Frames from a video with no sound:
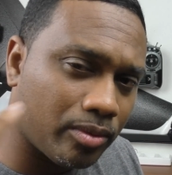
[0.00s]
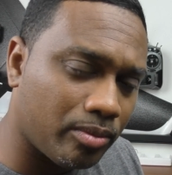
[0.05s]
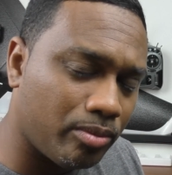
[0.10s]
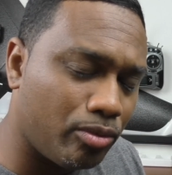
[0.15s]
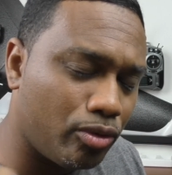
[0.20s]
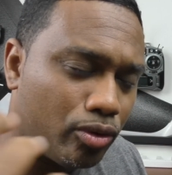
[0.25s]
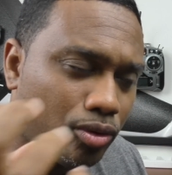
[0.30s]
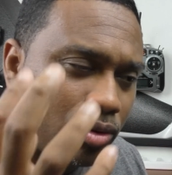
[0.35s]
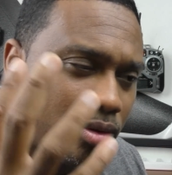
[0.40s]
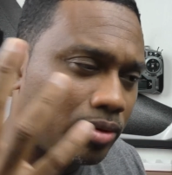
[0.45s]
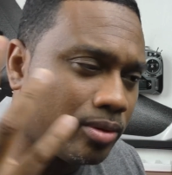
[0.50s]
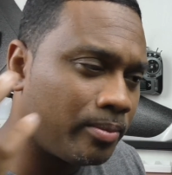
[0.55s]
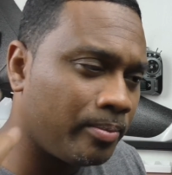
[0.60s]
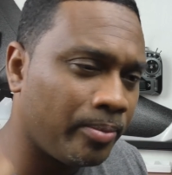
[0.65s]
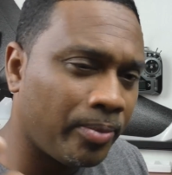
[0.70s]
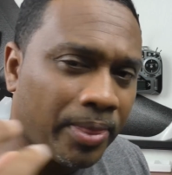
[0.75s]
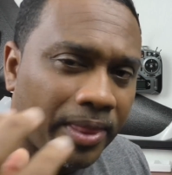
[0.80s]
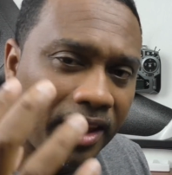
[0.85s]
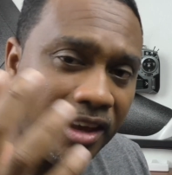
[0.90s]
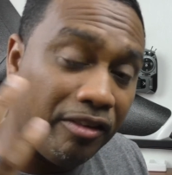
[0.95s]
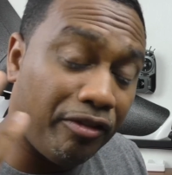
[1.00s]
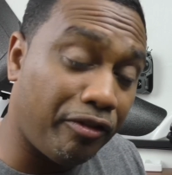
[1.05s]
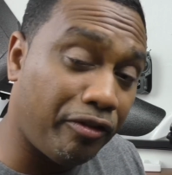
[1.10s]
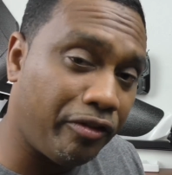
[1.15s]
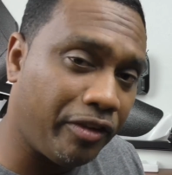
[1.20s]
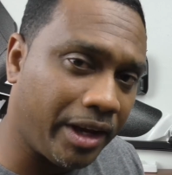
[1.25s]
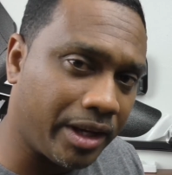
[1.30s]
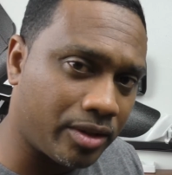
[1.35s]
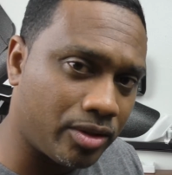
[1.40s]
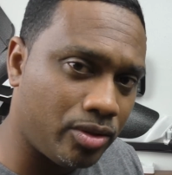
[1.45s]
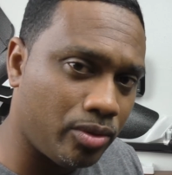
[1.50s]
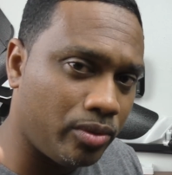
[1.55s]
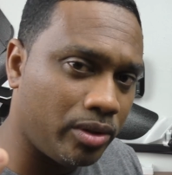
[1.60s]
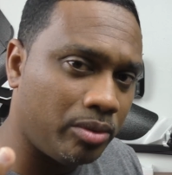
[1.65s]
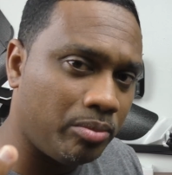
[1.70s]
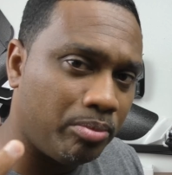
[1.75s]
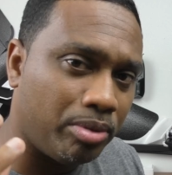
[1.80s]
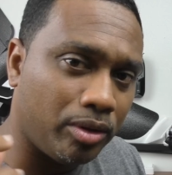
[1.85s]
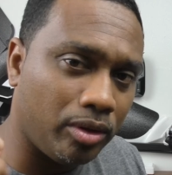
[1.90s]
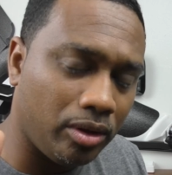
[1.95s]
more effect to
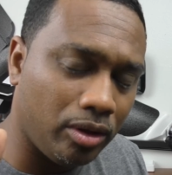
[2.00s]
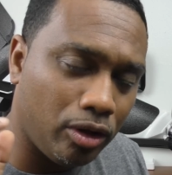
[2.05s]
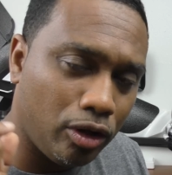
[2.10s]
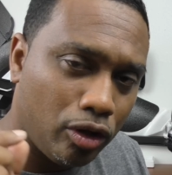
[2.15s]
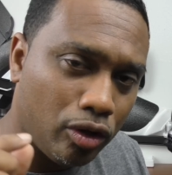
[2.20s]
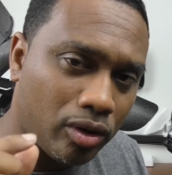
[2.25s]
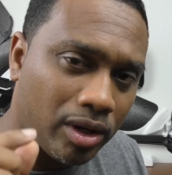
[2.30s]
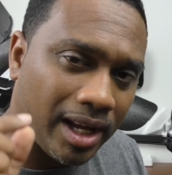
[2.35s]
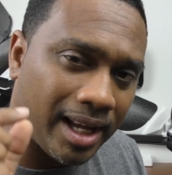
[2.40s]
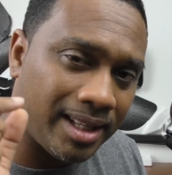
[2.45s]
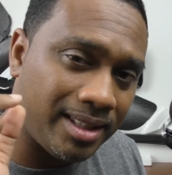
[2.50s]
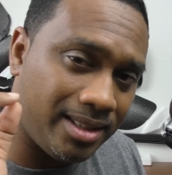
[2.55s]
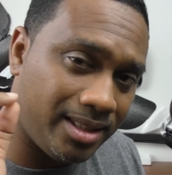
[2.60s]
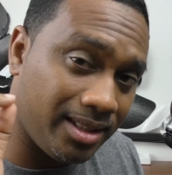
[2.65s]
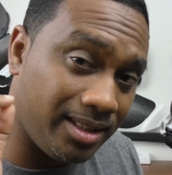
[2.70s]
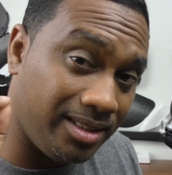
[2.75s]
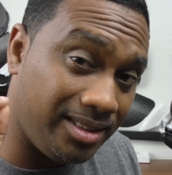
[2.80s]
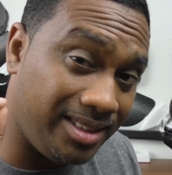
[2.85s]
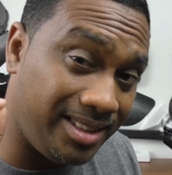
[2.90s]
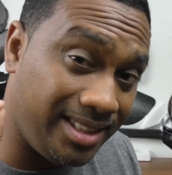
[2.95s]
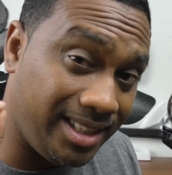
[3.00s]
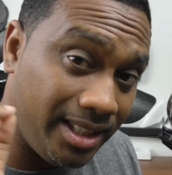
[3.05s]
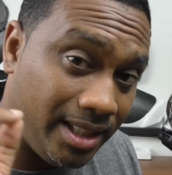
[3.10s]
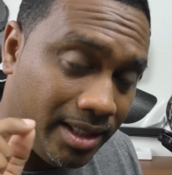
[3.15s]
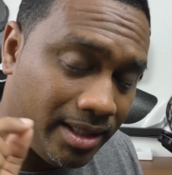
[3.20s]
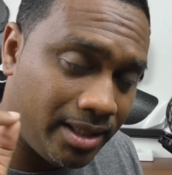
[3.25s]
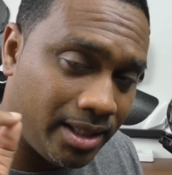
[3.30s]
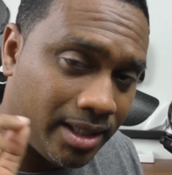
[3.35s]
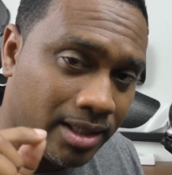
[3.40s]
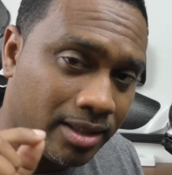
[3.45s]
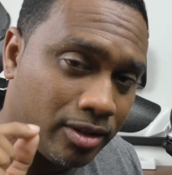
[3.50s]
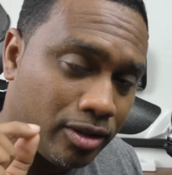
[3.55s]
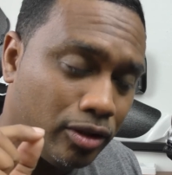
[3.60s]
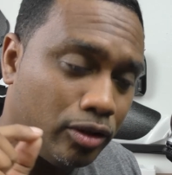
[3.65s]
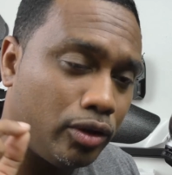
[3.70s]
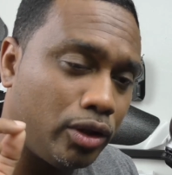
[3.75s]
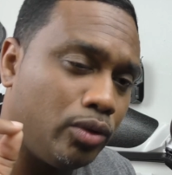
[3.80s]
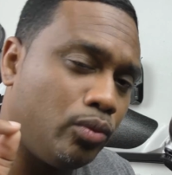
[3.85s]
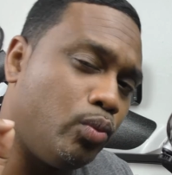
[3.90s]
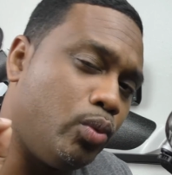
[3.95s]
it but look at the details
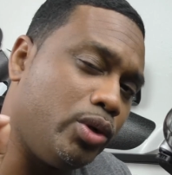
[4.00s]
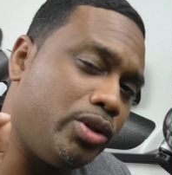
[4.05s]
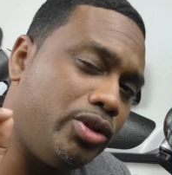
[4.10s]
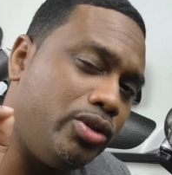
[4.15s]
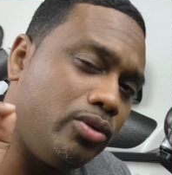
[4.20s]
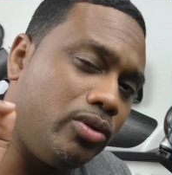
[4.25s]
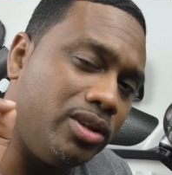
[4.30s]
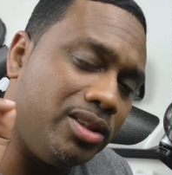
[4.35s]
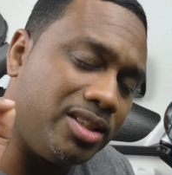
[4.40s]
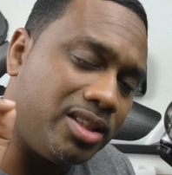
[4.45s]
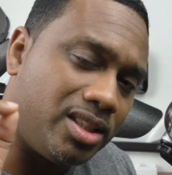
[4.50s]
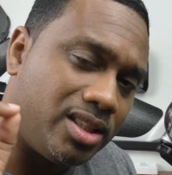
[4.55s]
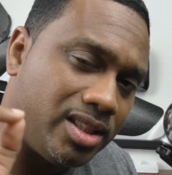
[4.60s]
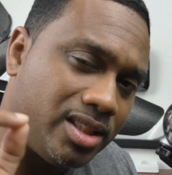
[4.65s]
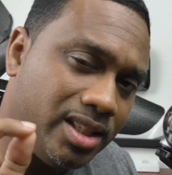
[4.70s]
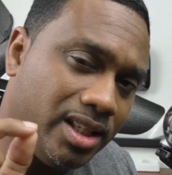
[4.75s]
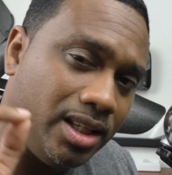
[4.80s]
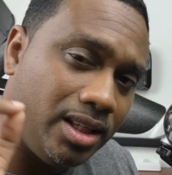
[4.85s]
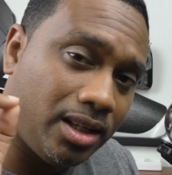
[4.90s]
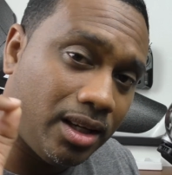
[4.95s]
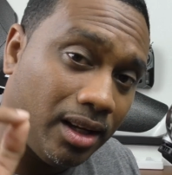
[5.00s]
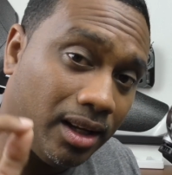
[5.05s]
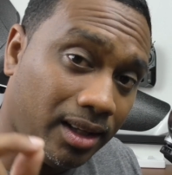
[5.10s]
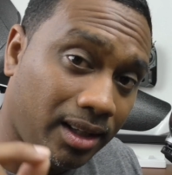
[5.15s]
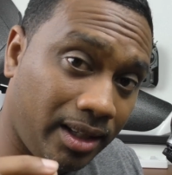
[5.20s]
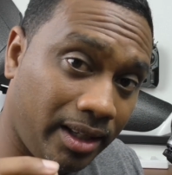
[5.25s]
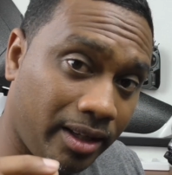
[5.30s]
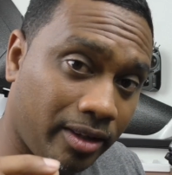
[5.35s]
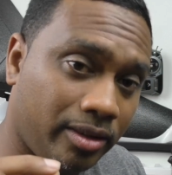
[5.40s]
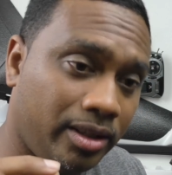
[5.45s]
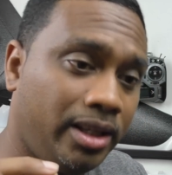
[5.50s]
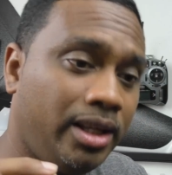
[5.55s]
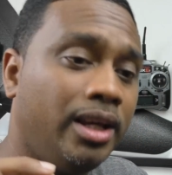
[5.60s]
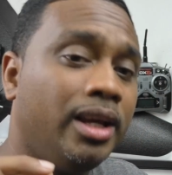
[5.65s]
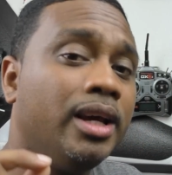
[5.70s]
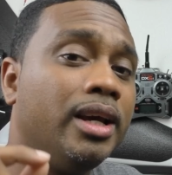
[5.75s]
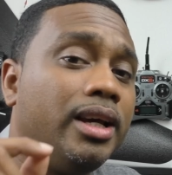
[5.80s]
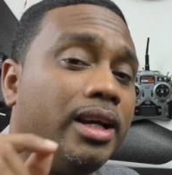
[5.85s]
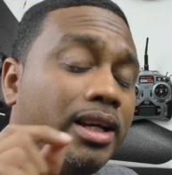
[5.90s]
look at what you can see clearly